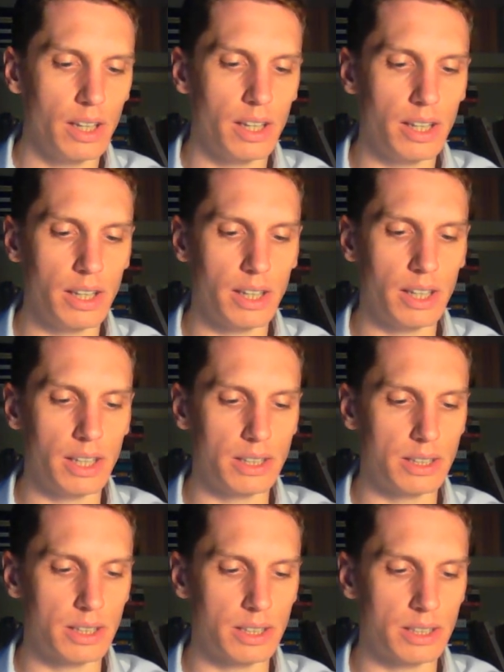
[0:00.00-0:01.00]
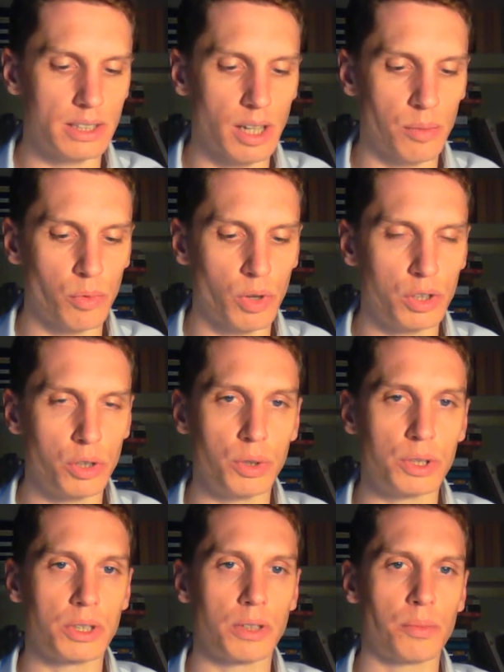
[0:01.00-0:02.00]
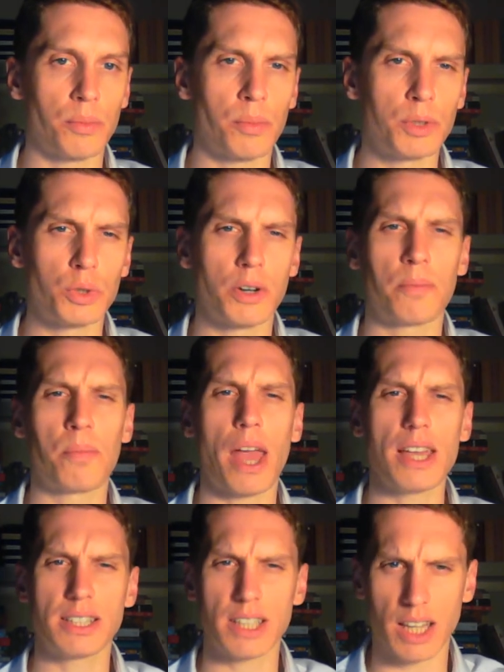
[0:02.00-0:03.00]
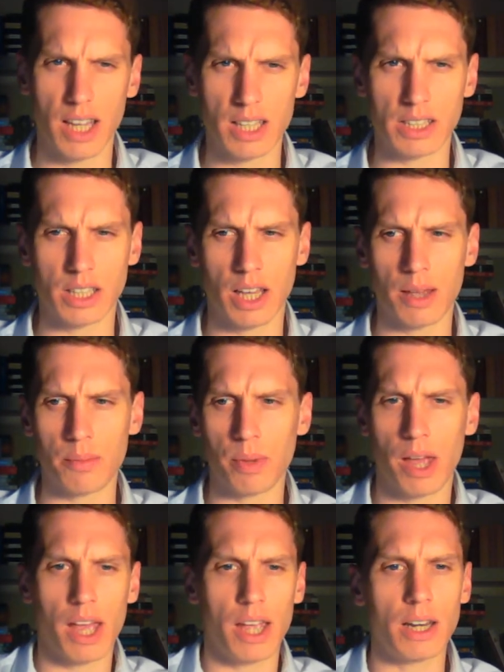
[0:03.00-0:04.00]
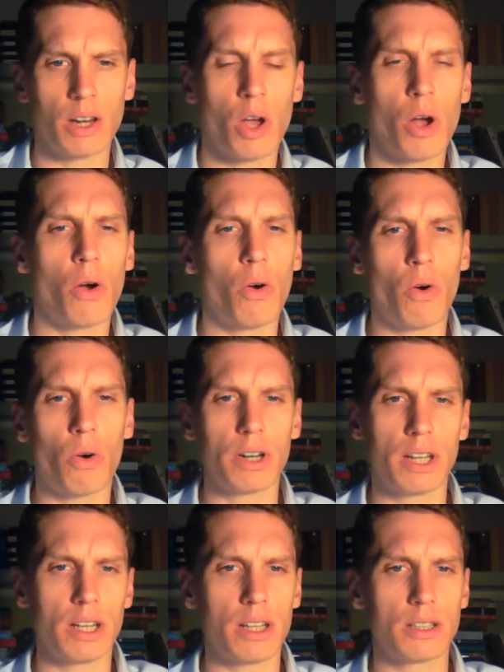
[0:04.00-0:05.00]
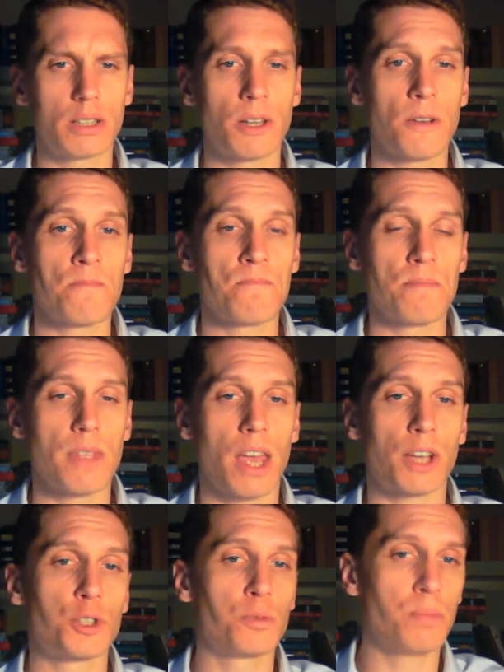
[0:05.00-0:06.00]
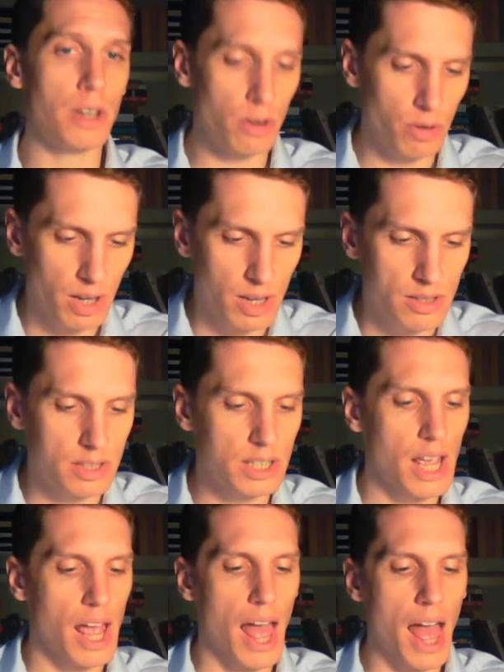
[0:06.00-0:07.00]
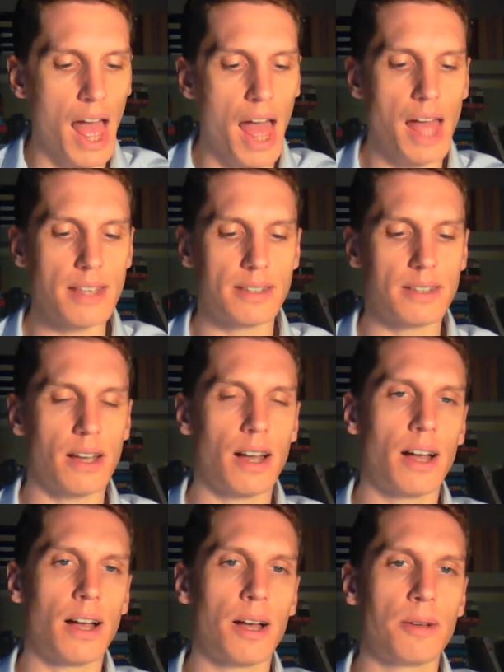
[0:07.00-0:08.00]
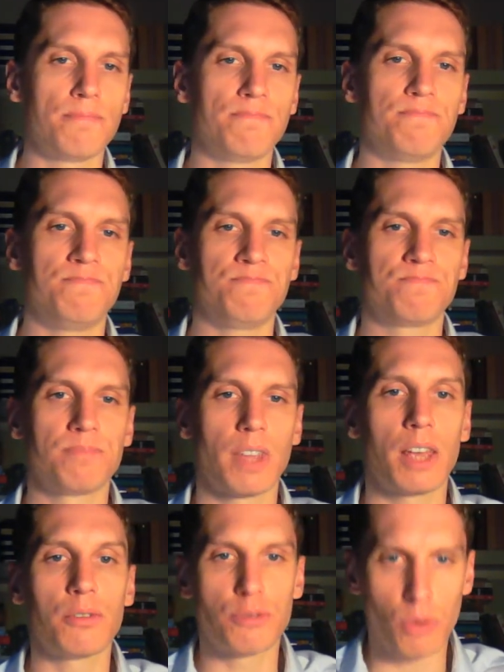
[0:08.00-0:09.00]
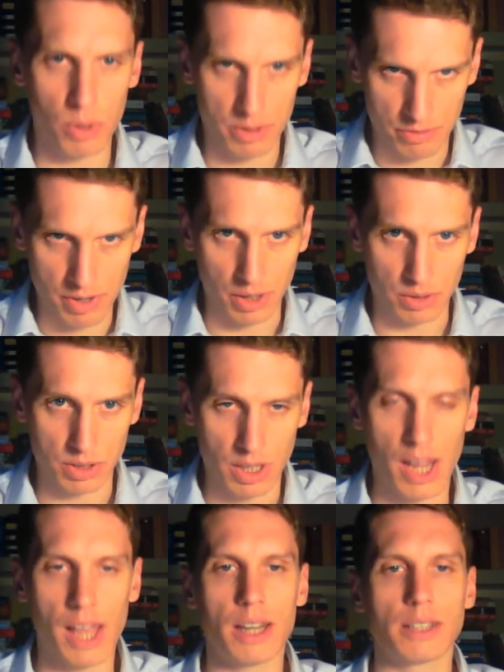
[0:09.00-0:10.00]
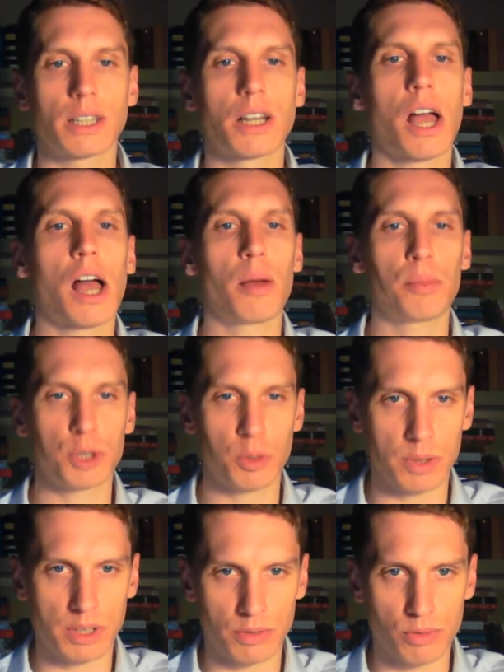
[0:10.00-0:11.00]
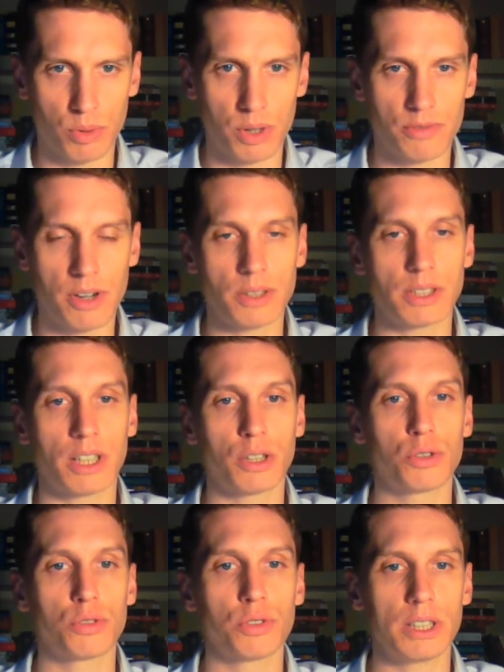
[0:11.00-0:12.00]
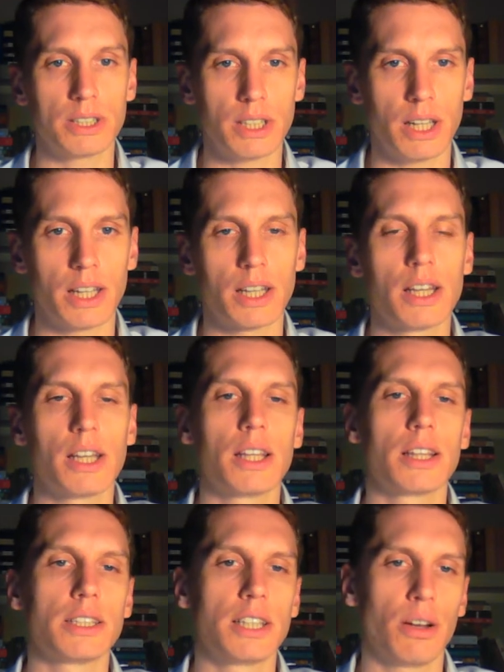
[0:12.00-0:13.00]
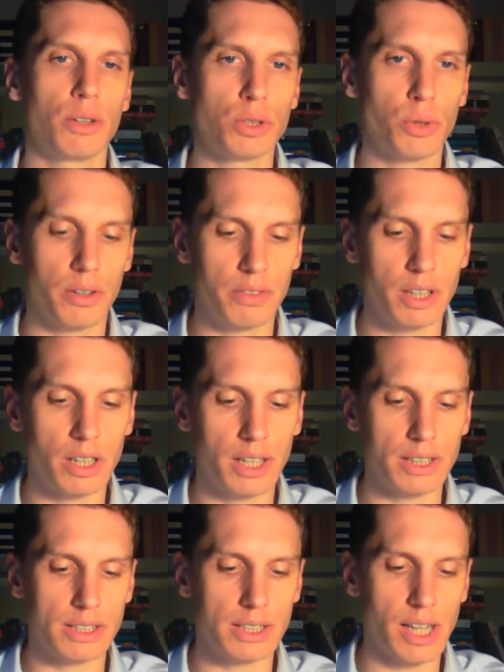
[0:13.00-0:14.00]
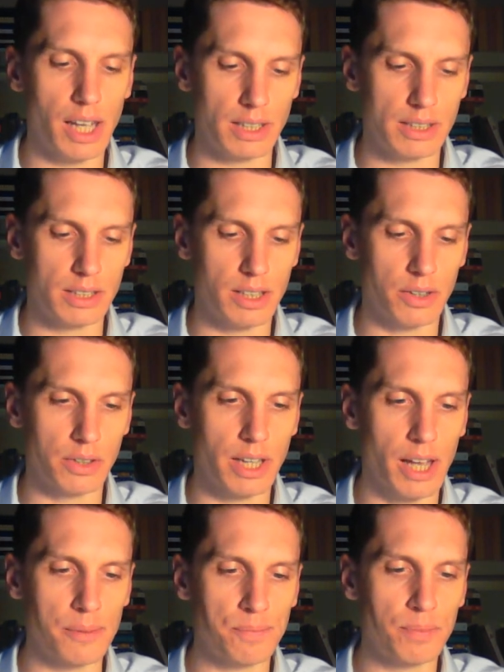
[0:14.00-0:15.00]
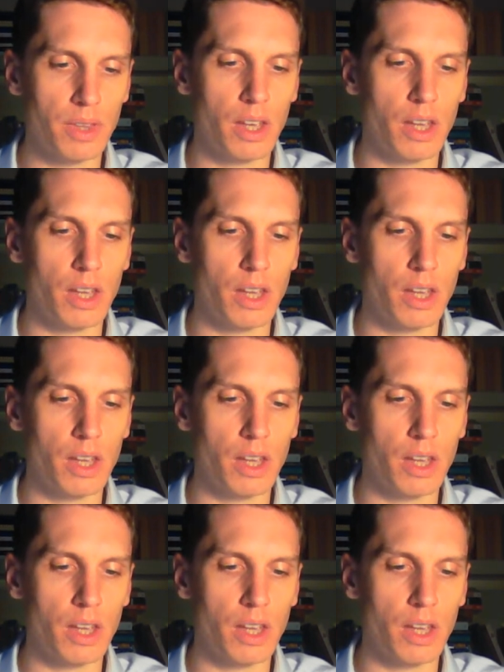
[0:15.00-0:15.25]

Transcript: he is someone who is sort of basing his campaign on his experience as in foreign affairs and his accomplishments in foreign affairs and increasing the territory of the United States, okay?